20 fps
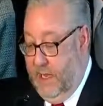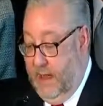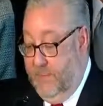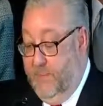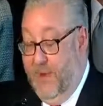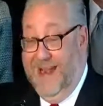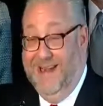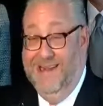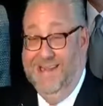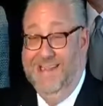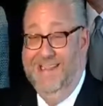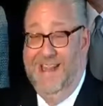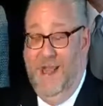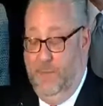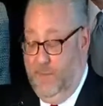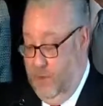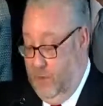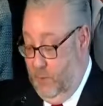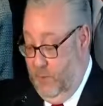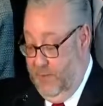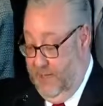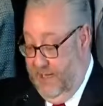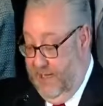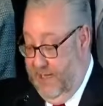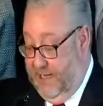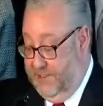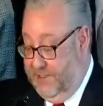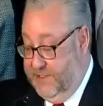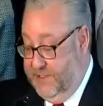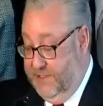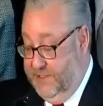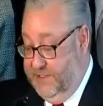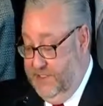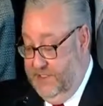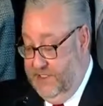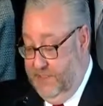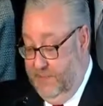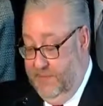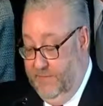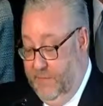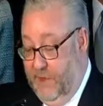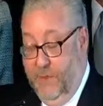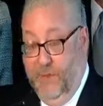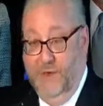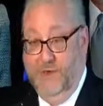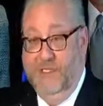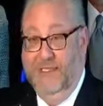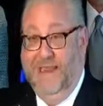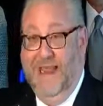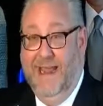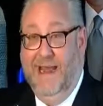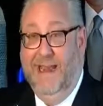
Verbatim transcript: and by December, we began surging some of our most